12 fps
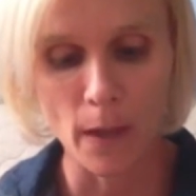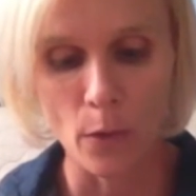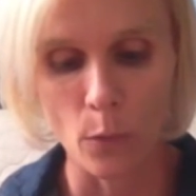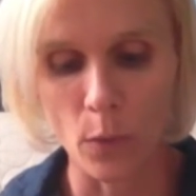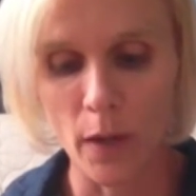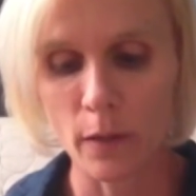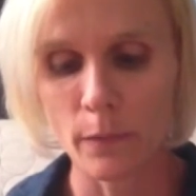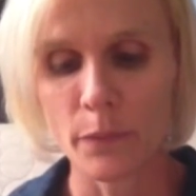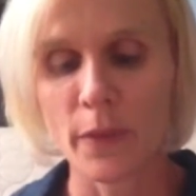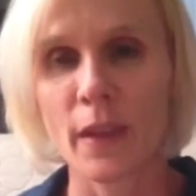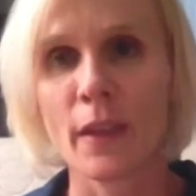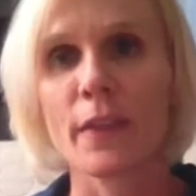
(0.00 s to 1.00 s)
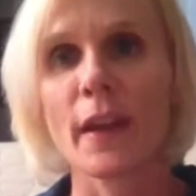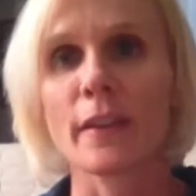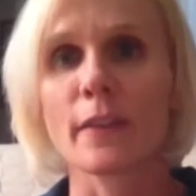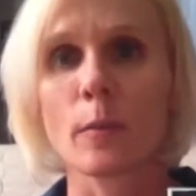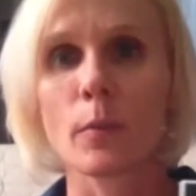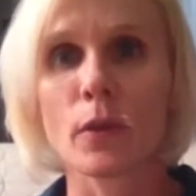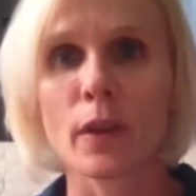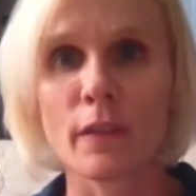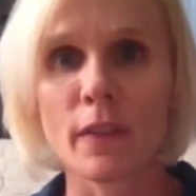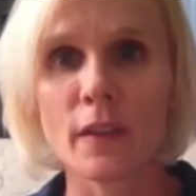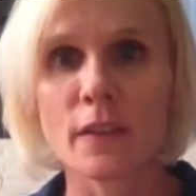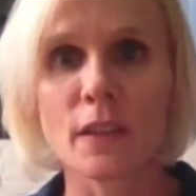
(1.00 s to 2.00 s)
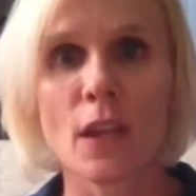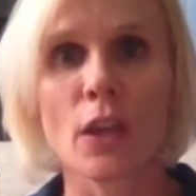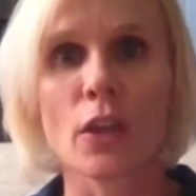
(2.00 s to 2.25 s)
Well, that's the beauty of this.